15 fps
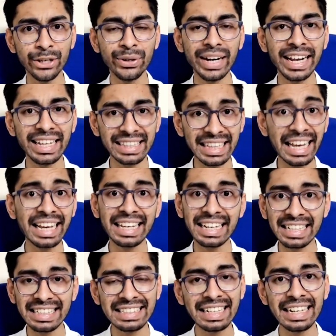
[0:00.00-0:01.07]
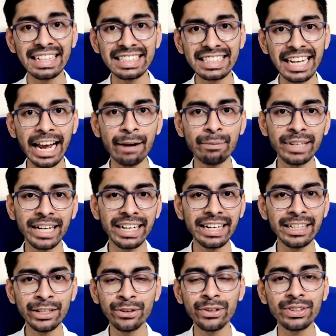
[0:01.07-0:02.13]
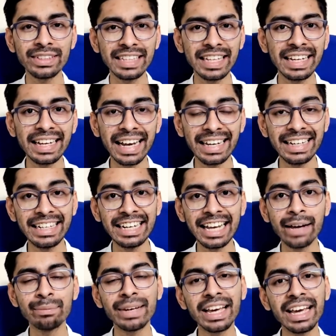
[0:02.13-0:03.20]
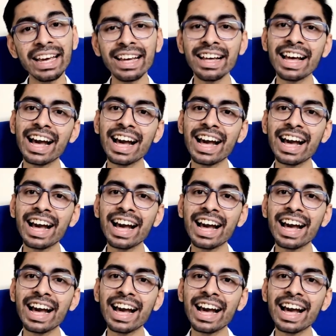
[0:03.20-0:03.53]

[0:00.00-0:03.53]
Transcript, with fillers: during like research time, didn't you think any time ki